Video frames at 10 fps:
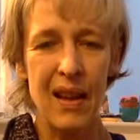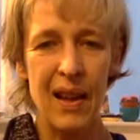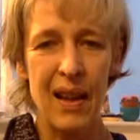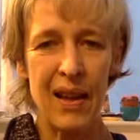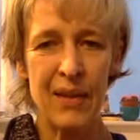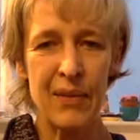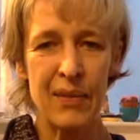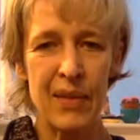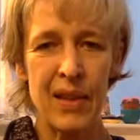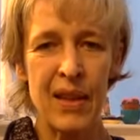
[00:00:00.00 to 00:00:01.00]

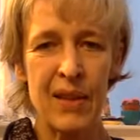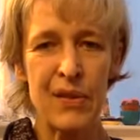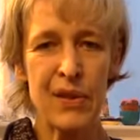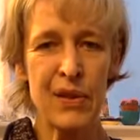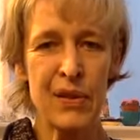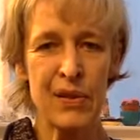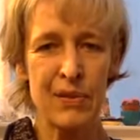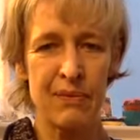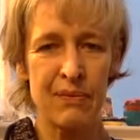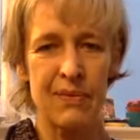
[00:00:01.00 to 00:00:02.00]
Um, if you
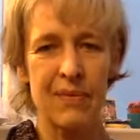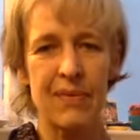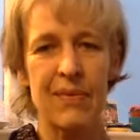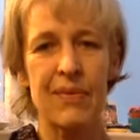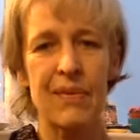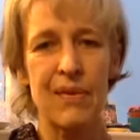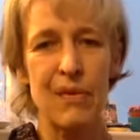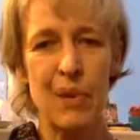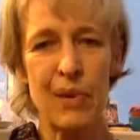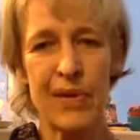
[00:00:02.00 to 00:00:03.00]

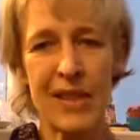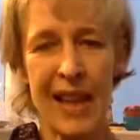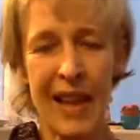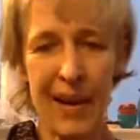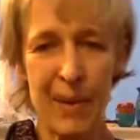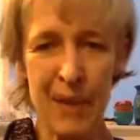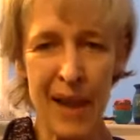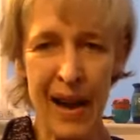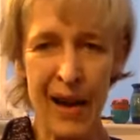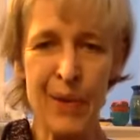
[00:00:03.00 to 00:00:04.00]
want to get up
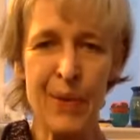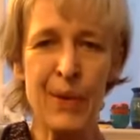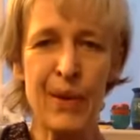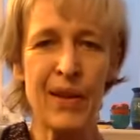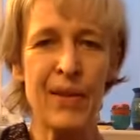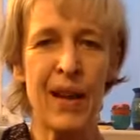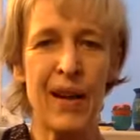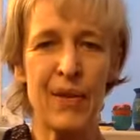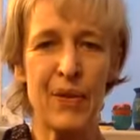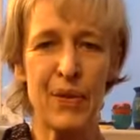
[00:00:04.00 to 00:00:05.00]
now or you
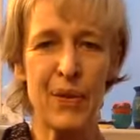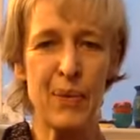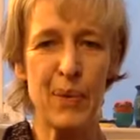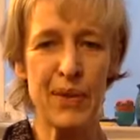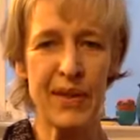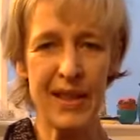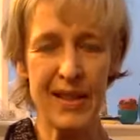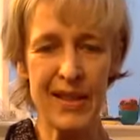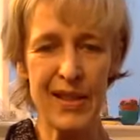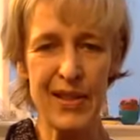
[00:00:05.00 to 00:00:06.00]
have a few more
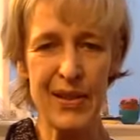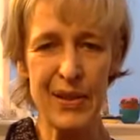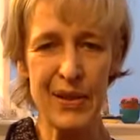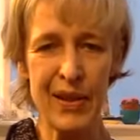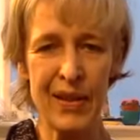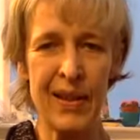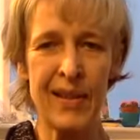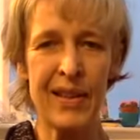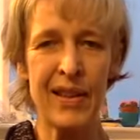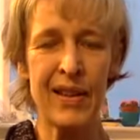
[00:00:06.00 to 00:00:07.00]
things to do,
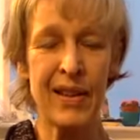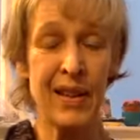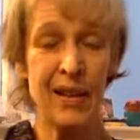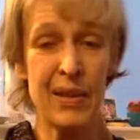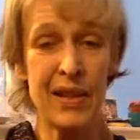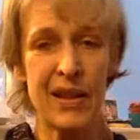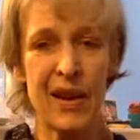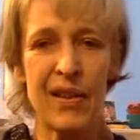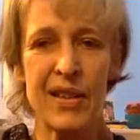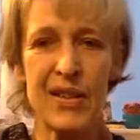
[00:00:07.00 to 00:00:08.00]
I, I would
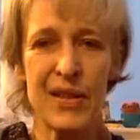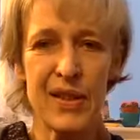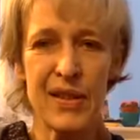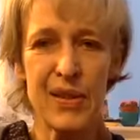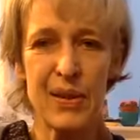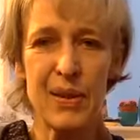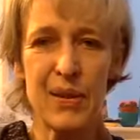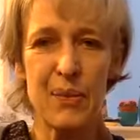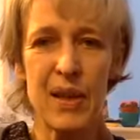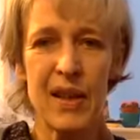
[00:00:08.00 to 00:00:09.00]
encourage you to do
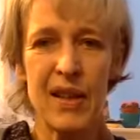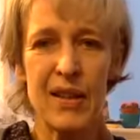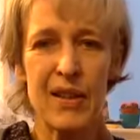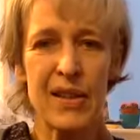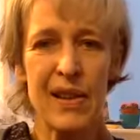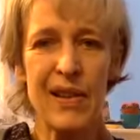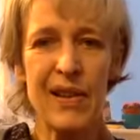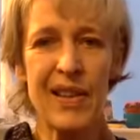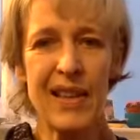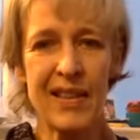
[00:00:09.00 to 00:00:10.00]
them
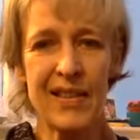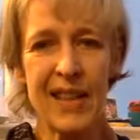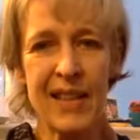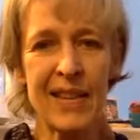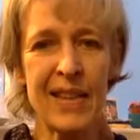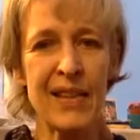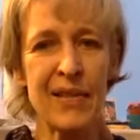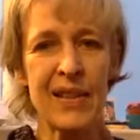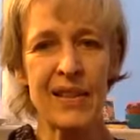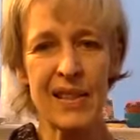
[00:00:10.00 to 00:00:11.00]
slowly and gently
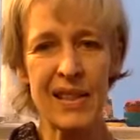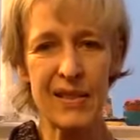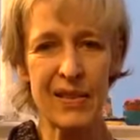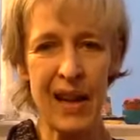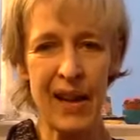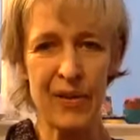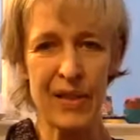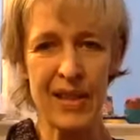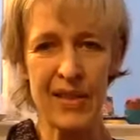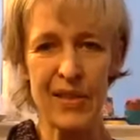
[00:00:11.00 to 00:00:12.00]
with as little
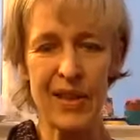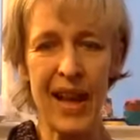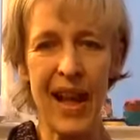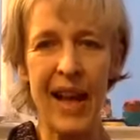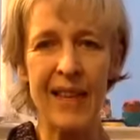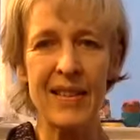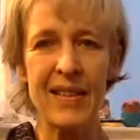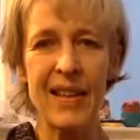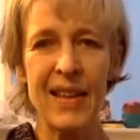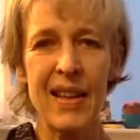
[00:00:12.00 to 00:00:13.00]
effort as you can,
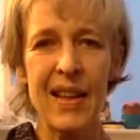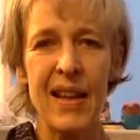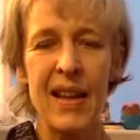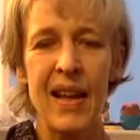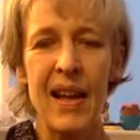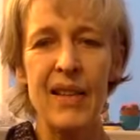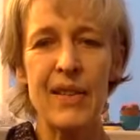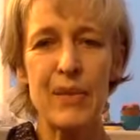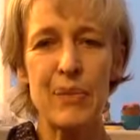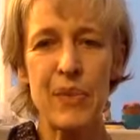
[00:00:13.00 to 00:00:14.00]
and
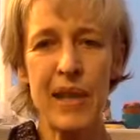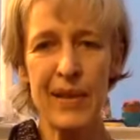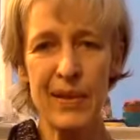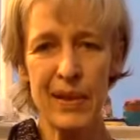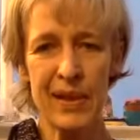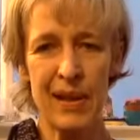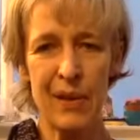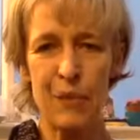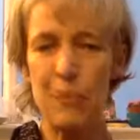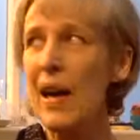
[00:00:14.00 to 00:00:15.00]
to bring
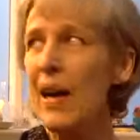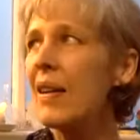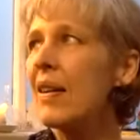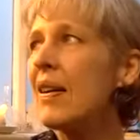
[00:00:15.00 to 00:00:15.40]
yourself back